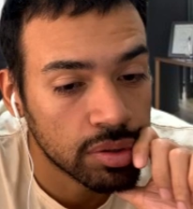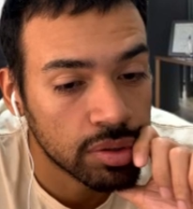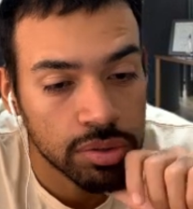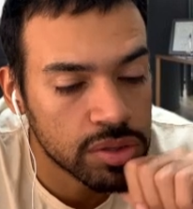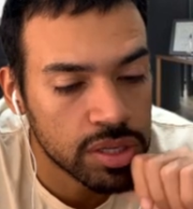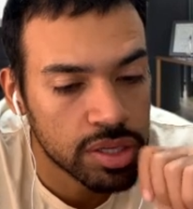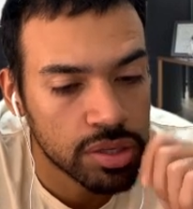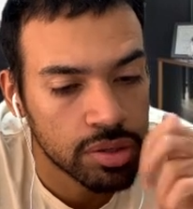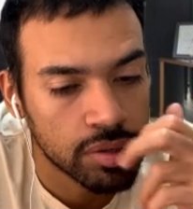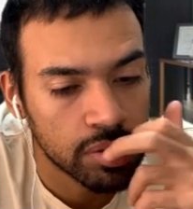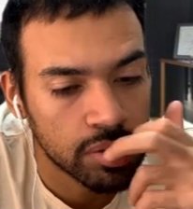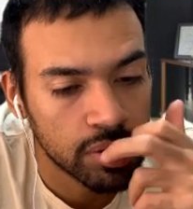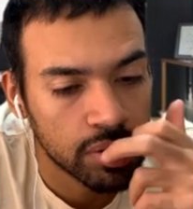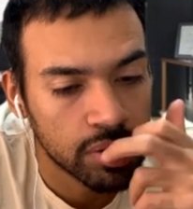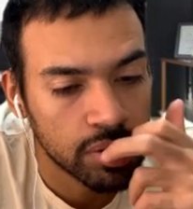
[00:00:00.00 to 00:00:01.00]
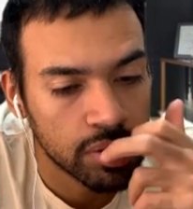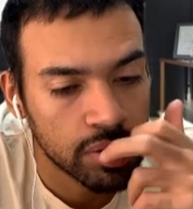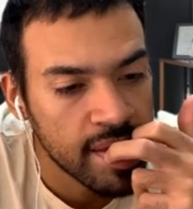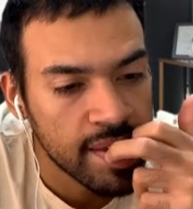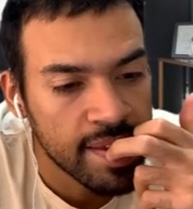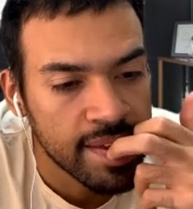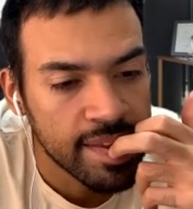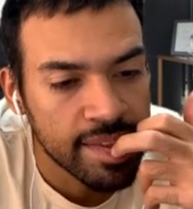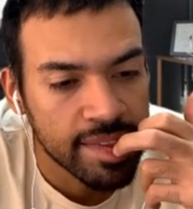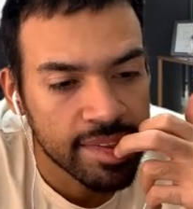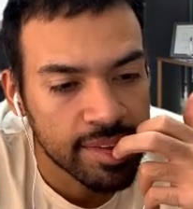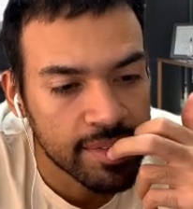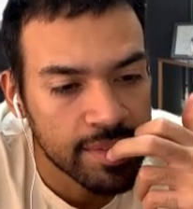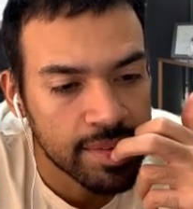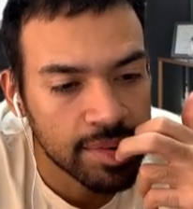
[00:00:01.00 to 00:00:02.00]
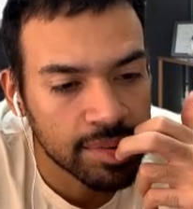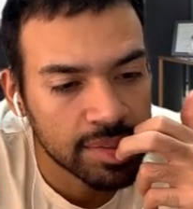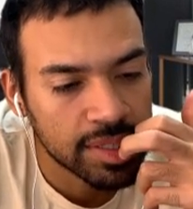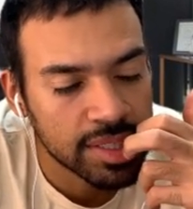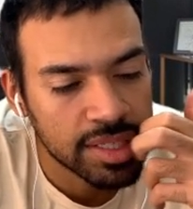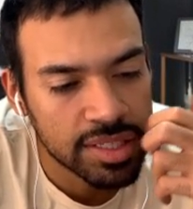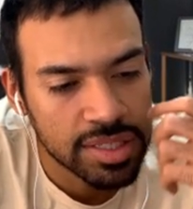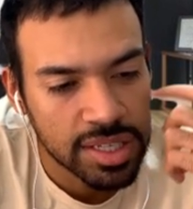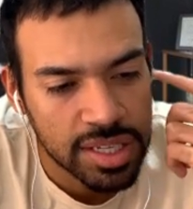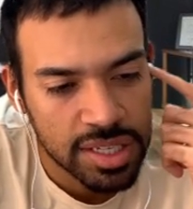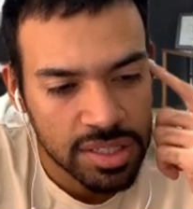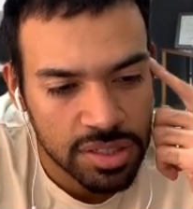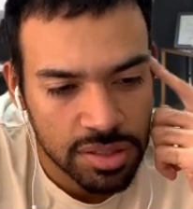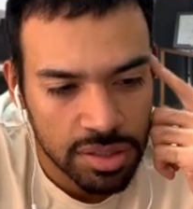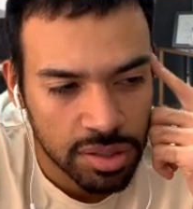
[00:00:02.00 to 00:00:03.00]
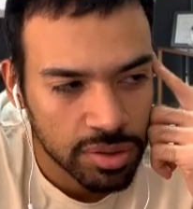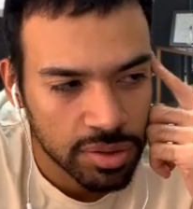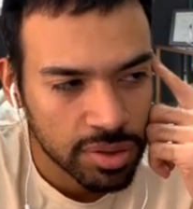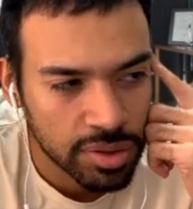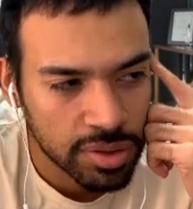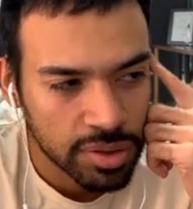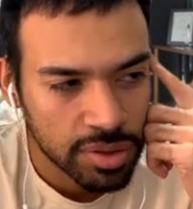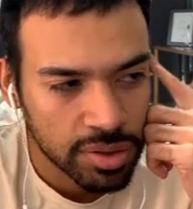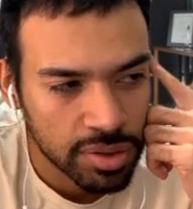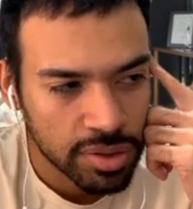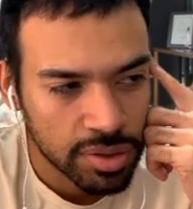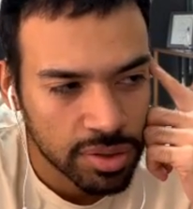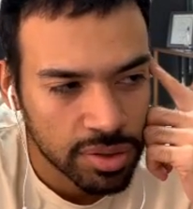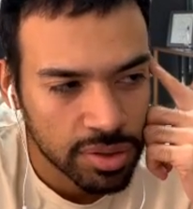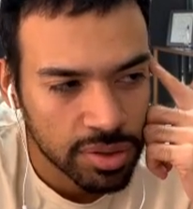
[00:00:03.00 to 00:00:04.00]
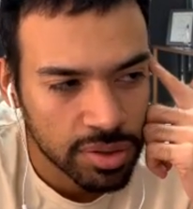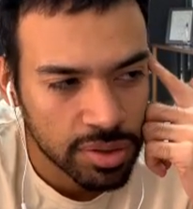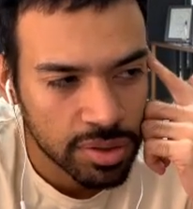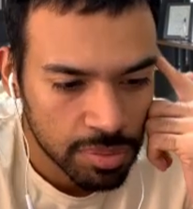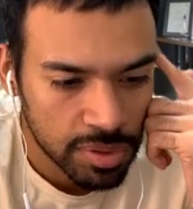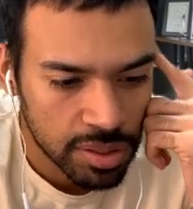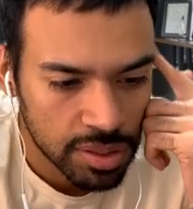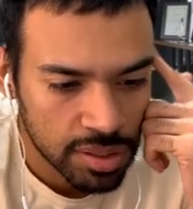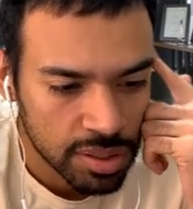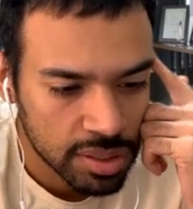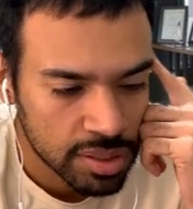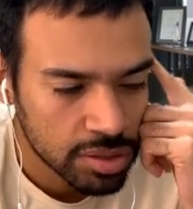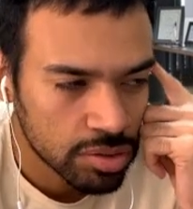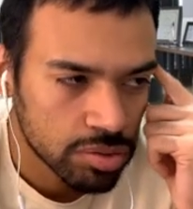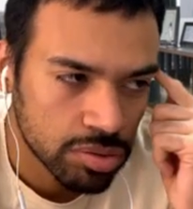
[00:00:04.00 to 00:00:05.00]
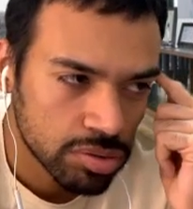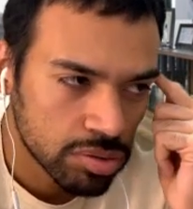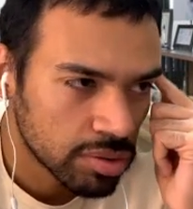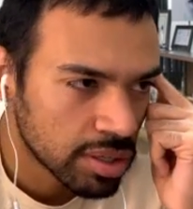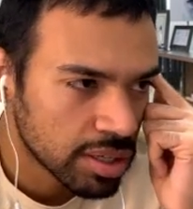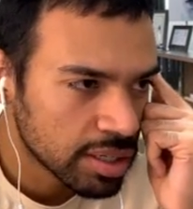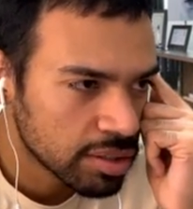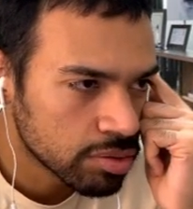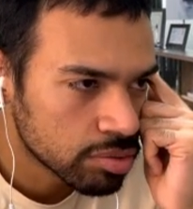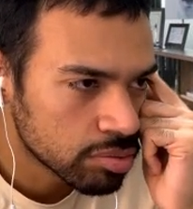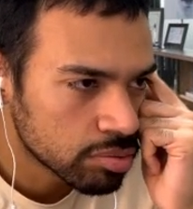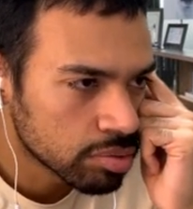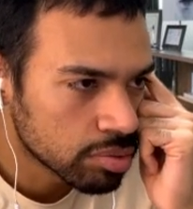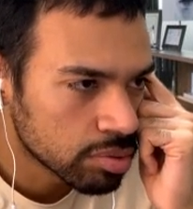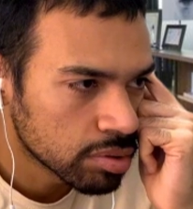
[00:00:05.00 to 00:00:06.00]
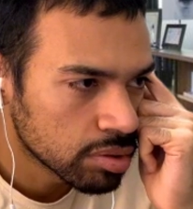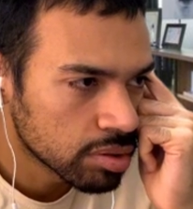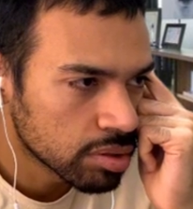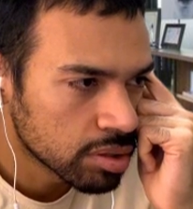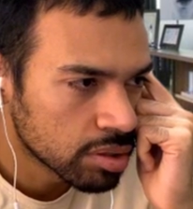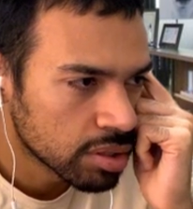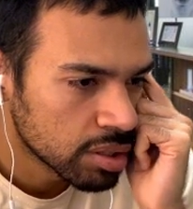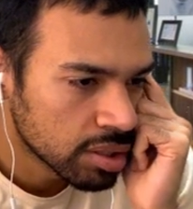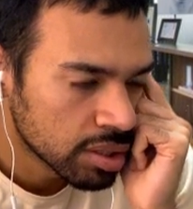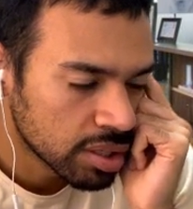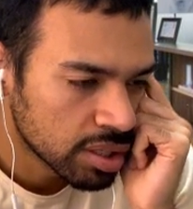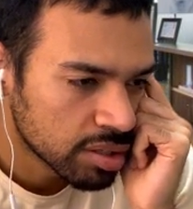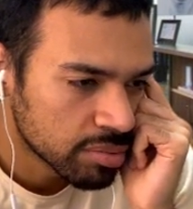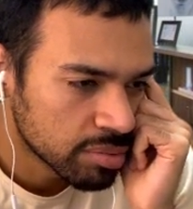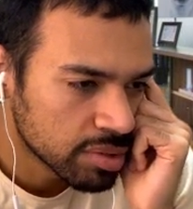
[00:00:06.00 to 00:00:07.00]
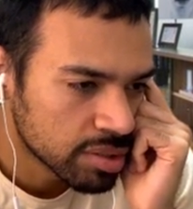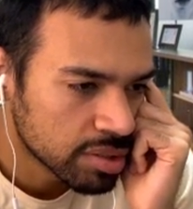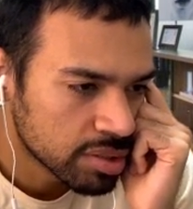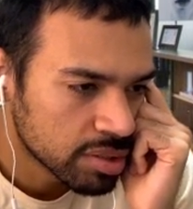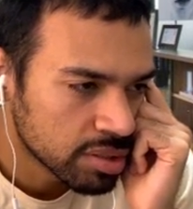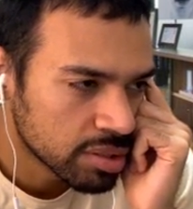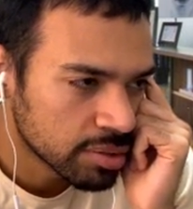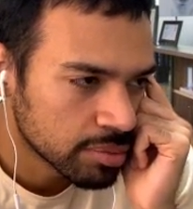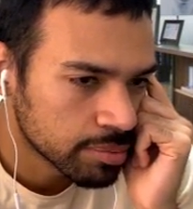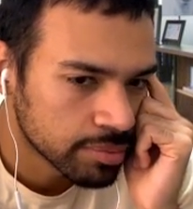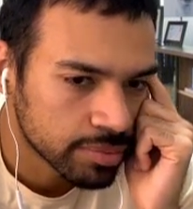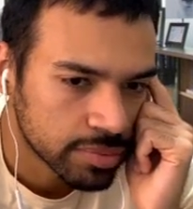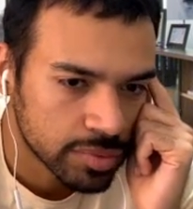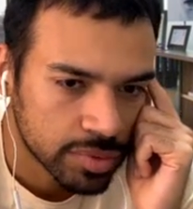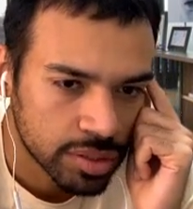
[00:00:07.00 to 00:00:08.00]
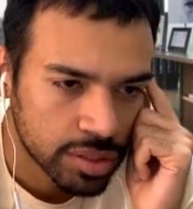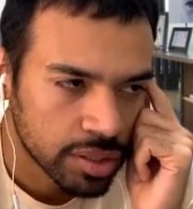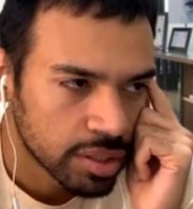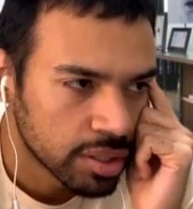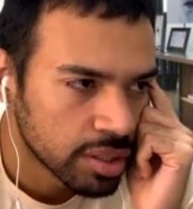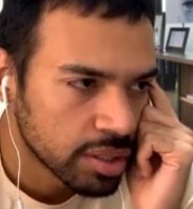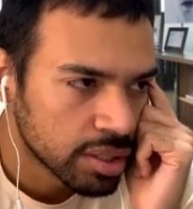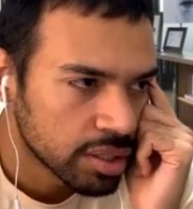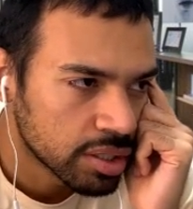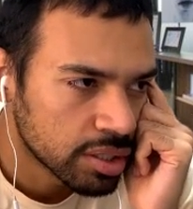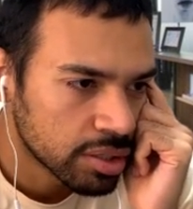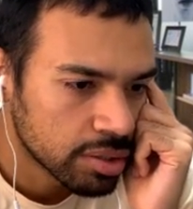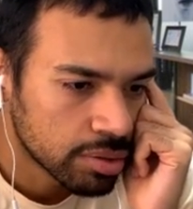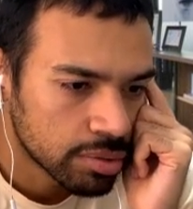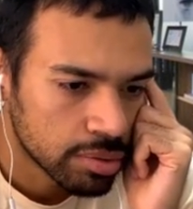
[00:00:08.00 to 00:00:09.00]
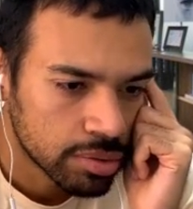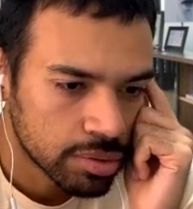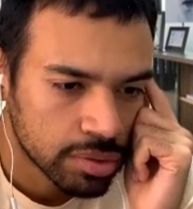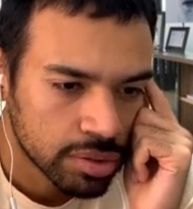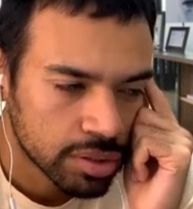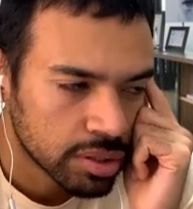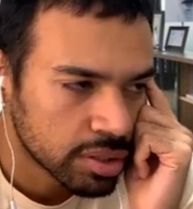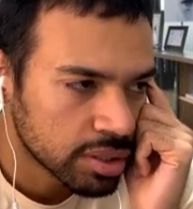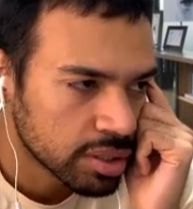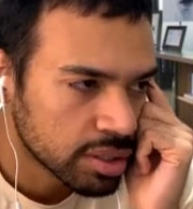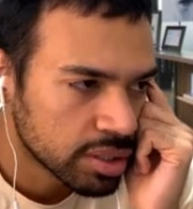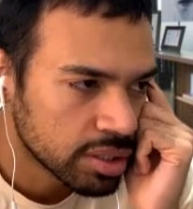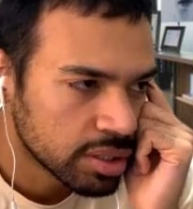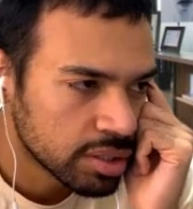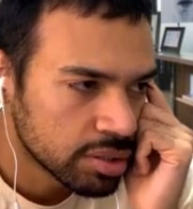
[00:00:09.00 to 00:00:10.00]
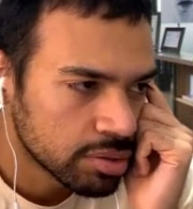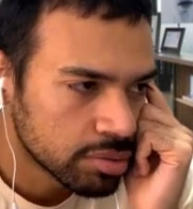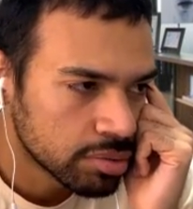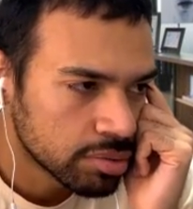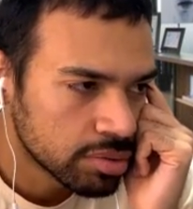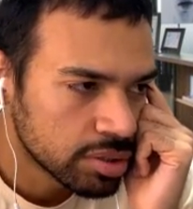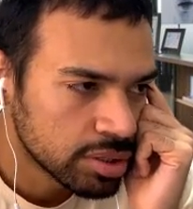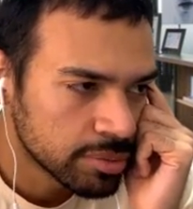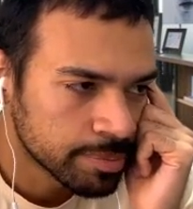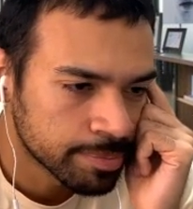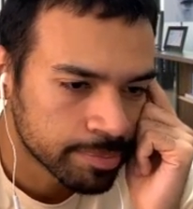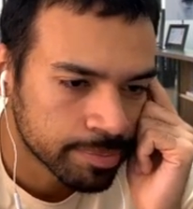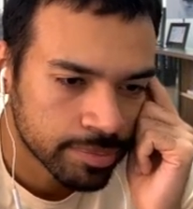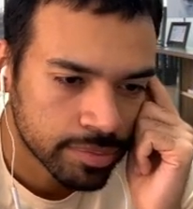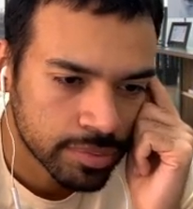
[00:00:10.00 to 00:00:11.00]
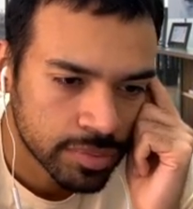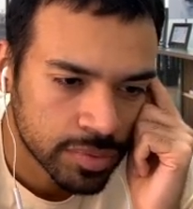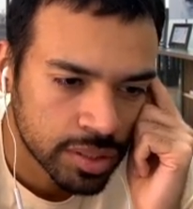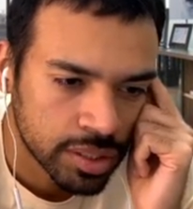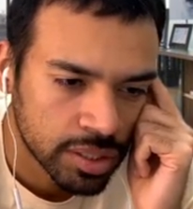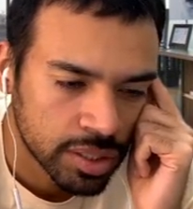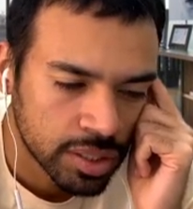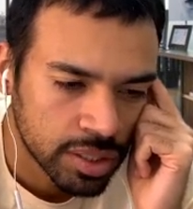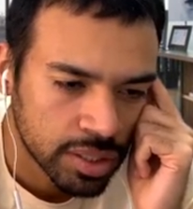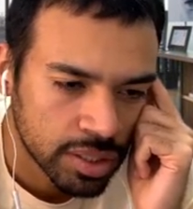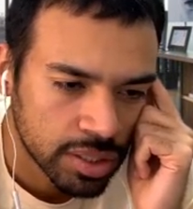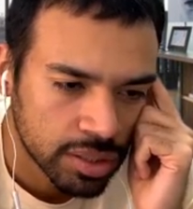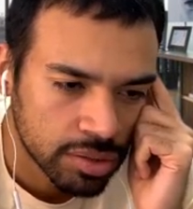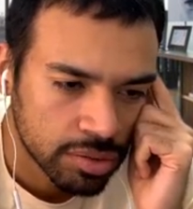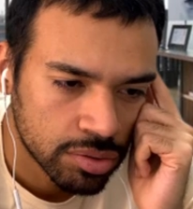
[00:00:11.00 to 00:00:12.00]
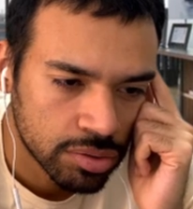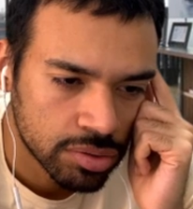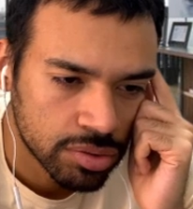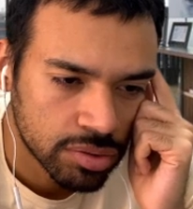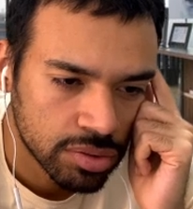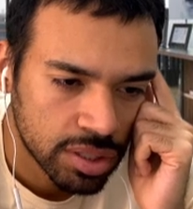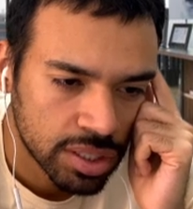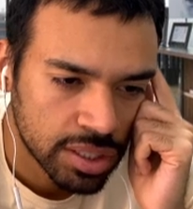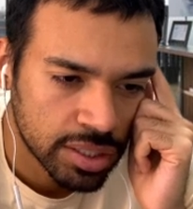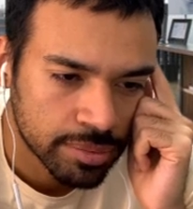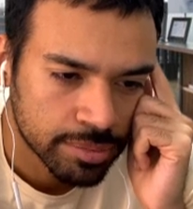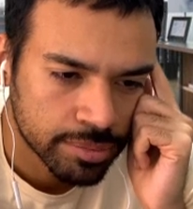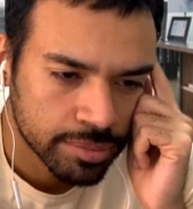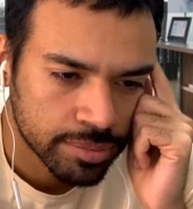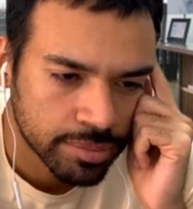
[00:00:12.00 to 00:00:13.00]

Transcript: EUD, okay? So in this case, it's already happened in July too. Let me see, Euro AUD, July.